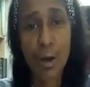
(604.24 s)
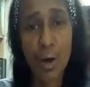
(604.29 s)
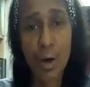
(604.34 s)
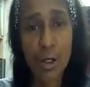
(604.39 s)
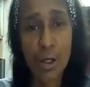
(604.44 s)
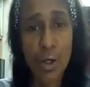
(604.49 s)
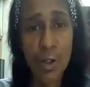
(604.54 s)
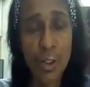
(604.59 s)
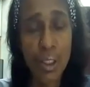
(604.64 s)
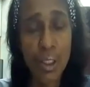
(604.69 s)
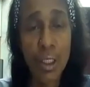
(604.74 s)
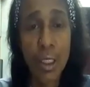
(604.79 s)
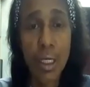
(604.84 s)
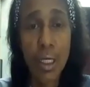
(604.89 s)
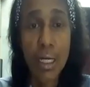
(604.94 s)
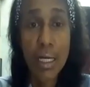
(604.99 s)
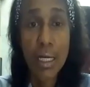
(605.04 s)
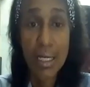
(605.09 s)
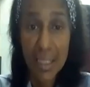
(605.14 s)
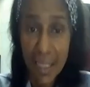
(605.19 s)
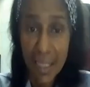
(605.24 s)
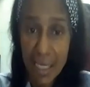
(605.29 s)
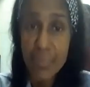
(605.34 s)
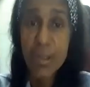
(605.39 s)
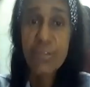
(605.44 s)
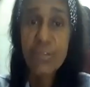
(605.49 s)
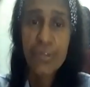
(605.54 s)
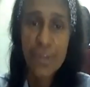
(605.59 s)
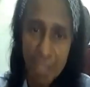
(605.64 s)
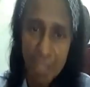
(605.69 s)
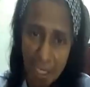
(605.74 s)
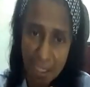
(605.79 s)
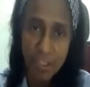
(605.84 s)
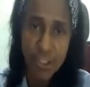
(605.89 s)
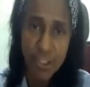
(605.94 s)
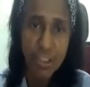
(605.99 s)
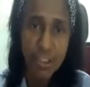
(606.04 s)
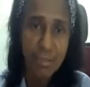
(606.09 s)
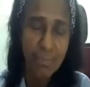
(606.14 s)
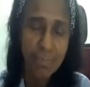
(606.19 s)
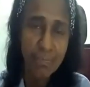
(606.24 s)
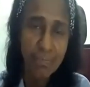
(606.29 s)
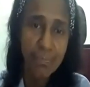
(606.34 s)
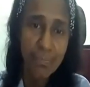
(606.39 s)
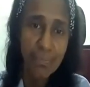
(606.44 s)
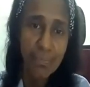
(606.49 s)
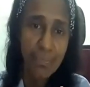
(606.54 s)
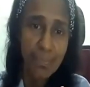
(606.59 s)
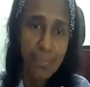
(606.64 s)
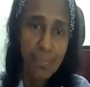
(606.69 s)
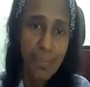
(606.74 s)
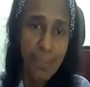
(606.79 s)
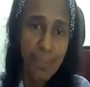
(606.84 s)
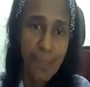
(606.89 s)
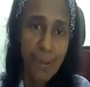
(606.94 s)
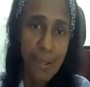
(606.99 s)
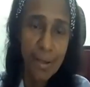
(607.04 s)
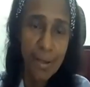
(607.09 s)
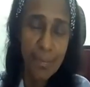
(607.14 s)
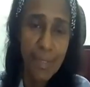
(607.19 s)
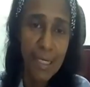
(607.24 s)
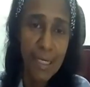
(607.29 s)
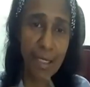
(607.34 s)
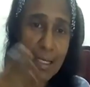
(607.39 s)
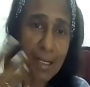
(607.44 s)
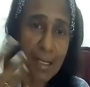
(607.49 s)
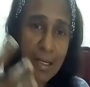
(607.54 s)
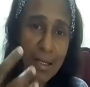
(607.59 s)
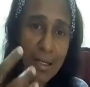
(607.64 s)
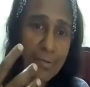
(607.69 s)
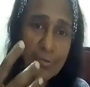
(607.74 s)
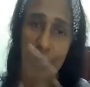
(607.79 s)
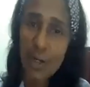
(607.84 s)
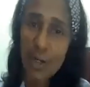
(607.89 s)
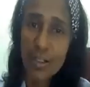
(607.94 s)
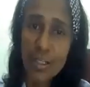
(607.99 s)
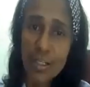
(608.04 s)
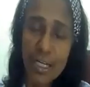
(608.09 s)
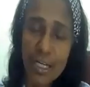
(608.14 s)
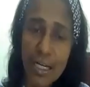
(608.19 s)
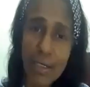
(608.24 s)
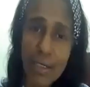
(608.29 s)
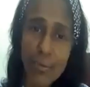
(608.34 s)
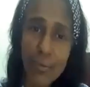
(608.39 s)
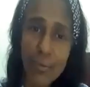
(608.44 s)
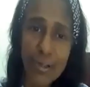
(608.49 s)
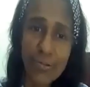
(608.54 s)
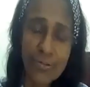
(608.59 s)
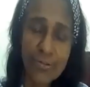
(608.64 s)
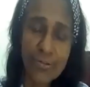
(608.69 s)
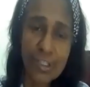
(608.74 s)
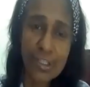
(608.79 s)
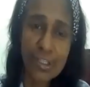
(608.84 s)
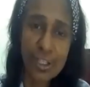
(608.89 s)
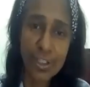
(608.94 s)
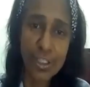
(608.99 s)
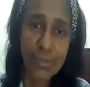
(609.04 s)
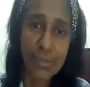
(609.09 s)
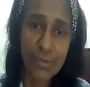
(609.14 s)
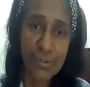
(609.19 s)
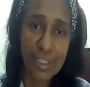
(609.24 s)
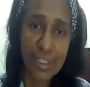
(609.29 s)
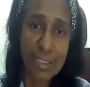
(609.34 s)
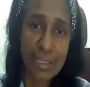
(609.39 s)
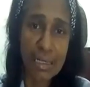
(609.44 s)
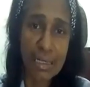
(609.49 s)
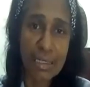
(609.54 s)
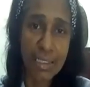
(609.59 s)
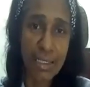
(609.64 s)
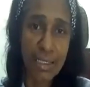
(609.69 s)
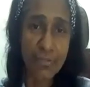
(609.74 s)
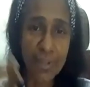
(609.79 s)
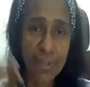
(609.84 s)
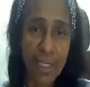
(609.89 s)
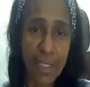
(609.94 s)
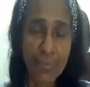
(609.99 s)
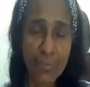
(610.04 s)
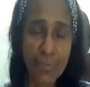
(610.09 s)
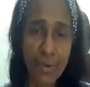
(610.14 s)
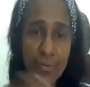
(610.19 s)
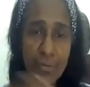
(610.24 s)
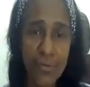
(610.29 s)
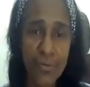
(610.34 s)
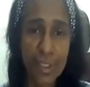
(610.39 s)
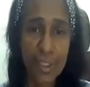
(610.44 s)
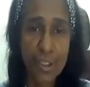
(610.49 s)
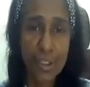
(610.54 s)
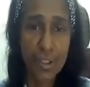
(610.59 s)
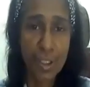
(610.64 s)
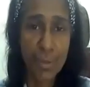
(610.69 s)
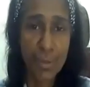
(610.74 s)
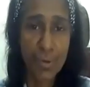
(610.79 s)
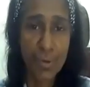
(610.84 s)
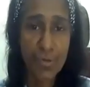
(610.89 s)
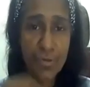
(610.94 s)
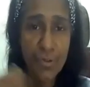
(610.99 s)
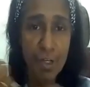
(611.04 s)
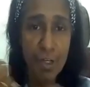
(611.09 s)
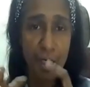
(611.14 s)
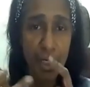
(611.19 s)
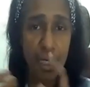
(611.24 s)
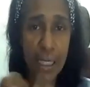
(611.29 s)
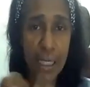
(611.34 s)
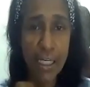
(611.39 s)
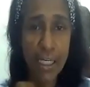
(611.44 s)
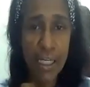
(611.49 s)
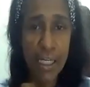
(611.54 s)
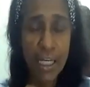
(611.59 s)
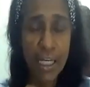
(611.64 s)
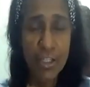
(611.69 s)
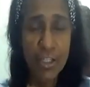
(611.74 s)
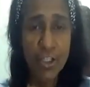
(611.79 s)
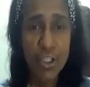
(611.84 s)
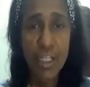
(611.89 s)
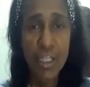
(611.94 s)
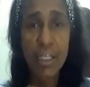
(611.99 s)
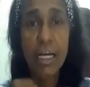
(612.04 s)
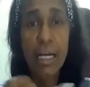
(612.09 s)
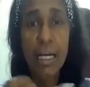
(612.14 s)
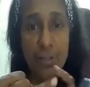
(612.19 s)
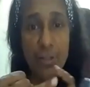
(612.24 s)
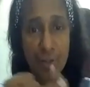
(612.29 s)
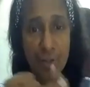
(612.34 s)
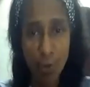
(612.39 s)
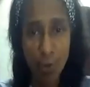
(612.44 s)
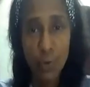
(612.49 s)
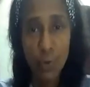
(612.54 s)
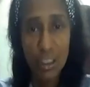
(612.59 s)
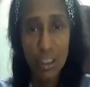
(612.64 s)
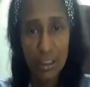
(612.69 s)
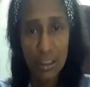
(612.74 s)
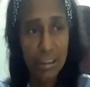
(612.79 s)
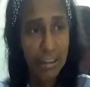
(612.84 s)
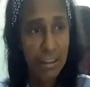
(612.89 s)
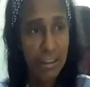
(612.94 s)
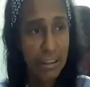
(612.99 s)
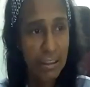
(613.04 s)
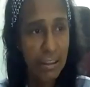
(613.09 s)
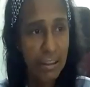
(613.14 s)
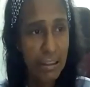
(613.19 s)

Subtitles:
lot on gamification, but not done with children with dyslexia. I've done with children with ADHD and slow learners.